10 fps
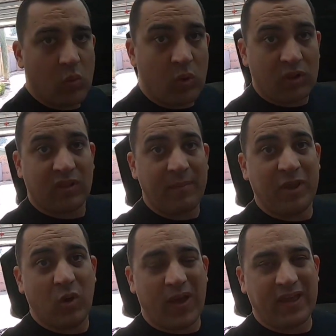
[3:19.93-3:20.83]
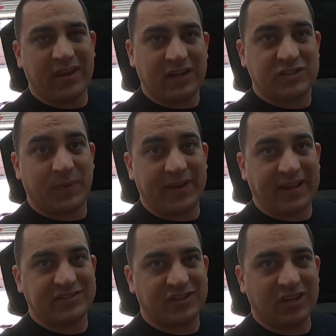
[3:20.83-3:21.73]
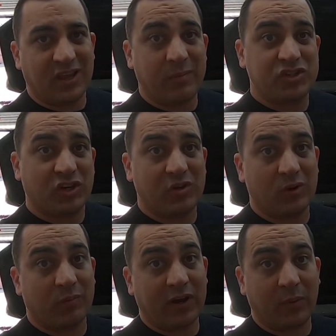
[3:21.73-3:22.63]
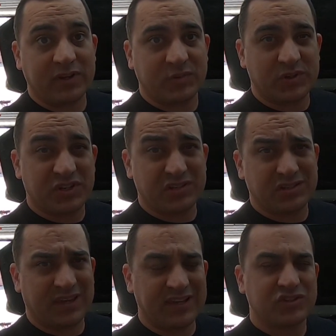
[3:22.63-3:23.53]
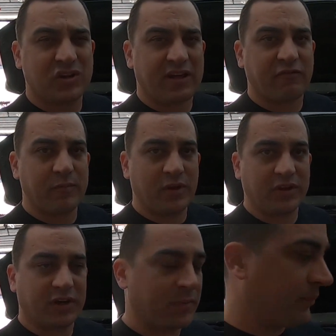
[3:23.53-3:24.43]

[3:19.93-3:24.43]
Well, let me go ahead and explain that to you. Let me show you what a breakaway switch is in case you're not familiar.